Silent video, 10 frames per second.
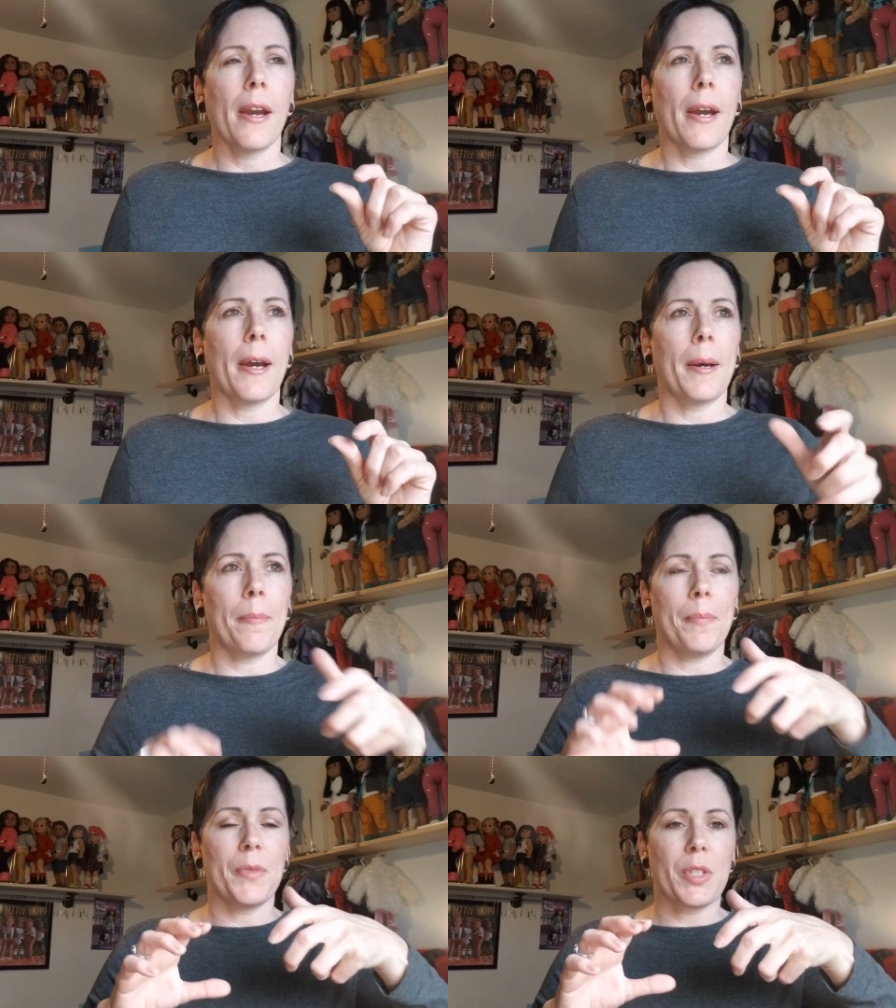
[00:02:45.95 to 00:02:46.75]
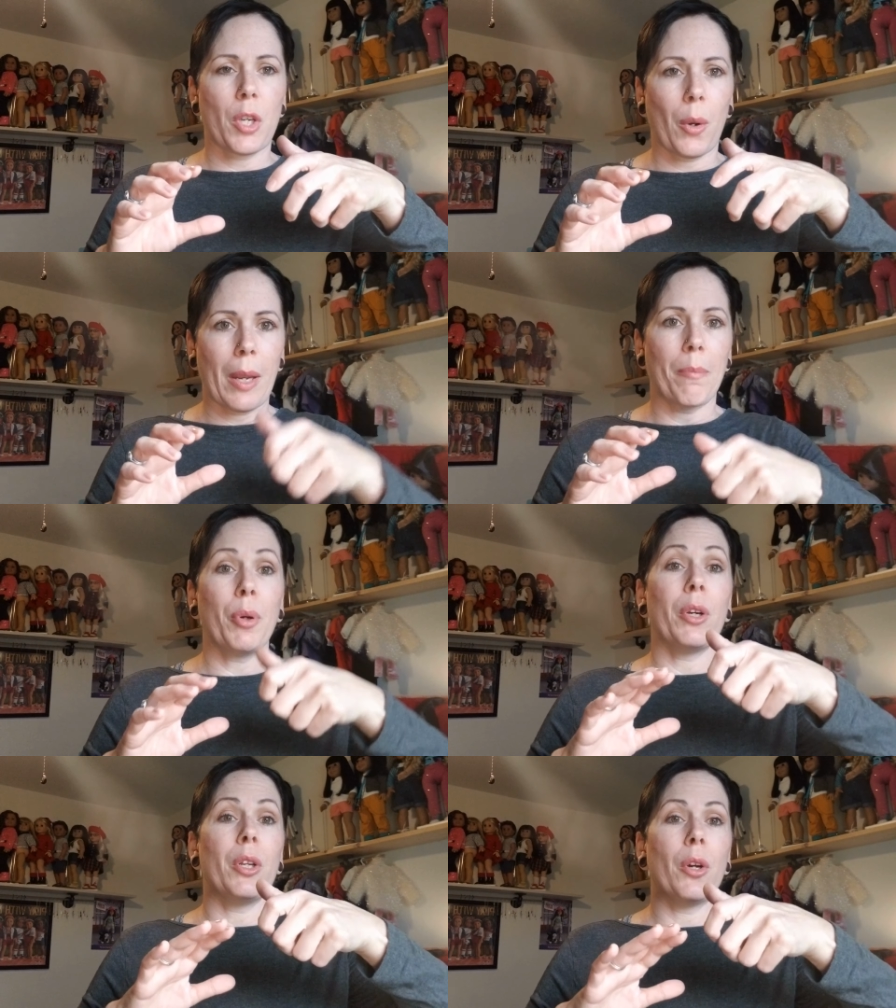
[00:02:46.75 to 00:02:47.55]
Um, so I
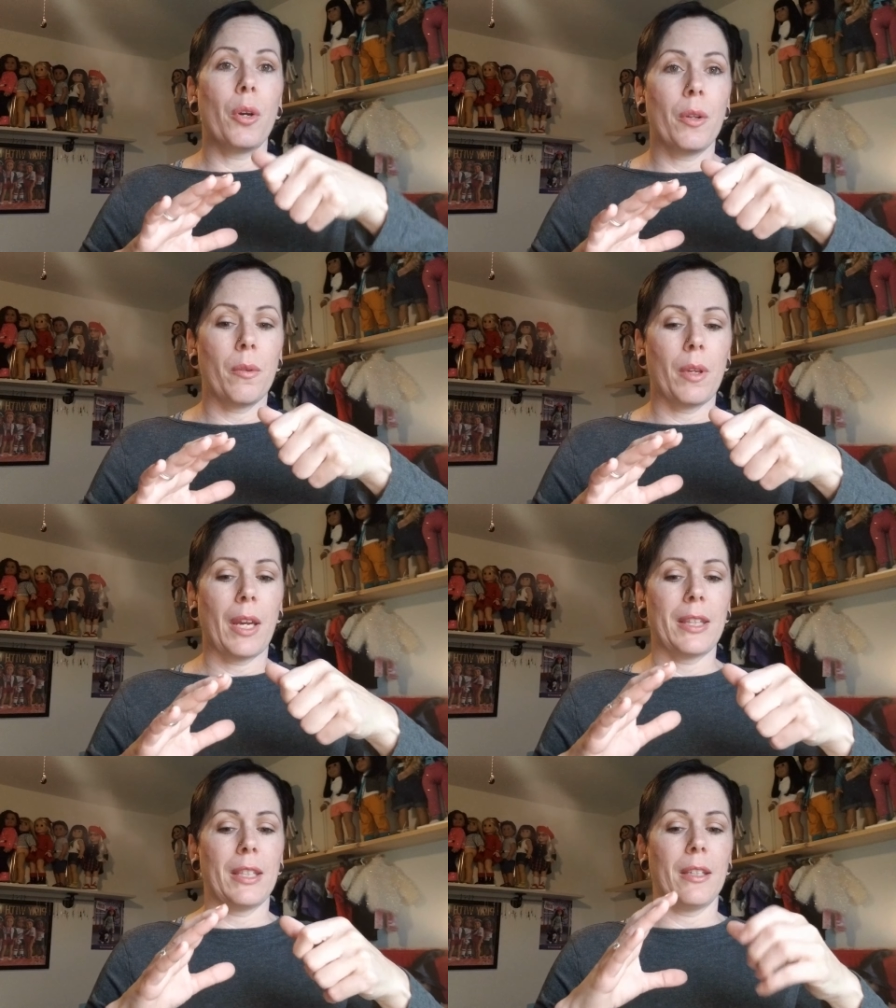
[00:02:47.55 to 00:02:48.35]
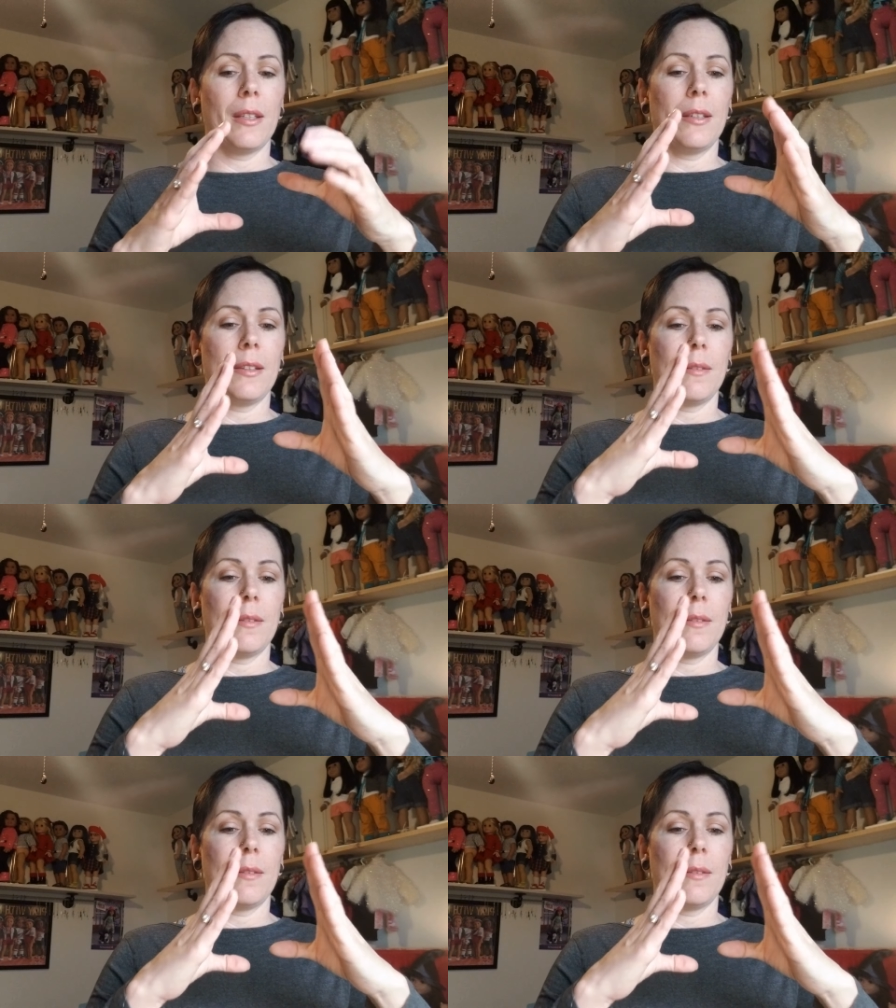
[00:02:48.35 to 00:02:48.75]
put at the